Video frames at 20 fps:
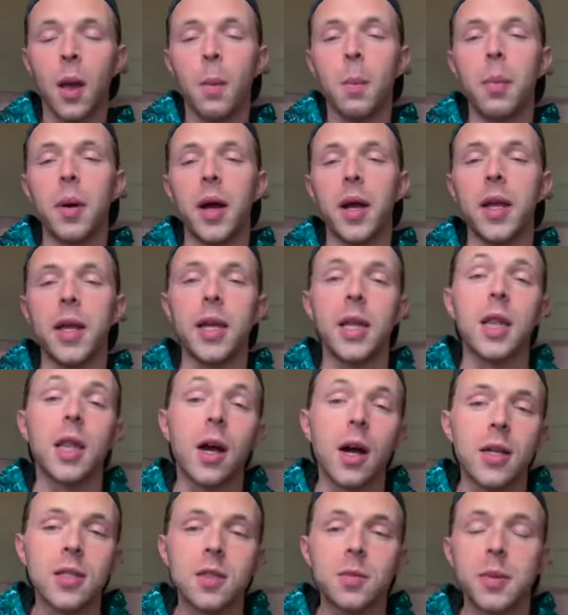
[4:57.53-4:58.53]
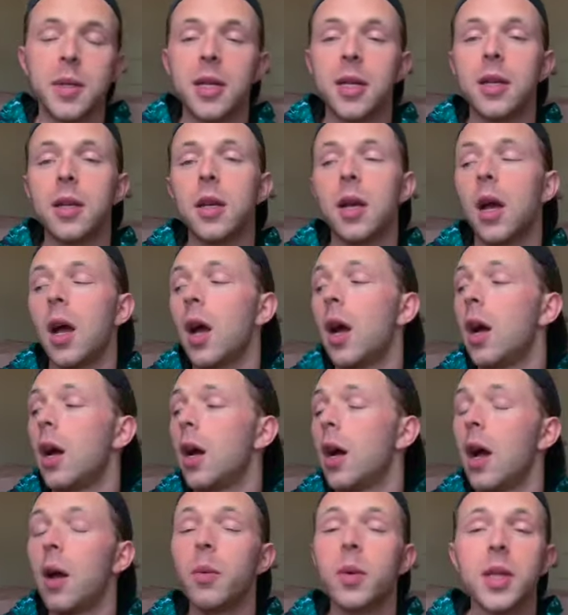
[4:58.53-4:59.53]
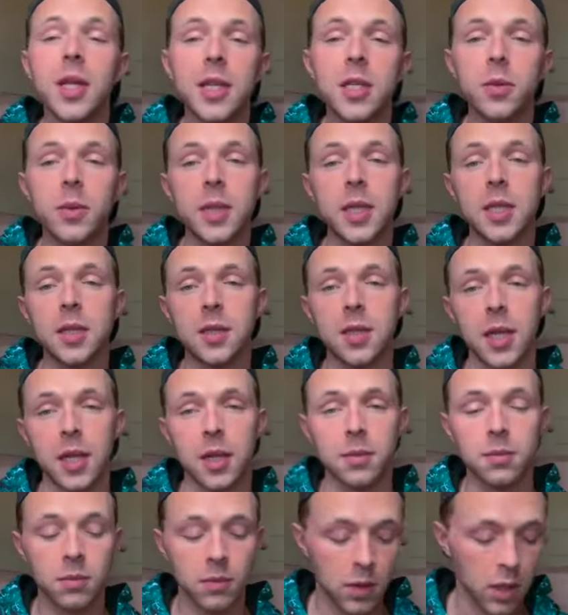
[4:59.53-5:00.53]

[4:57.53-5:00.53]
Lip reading: but it lost me. I would like to read this again.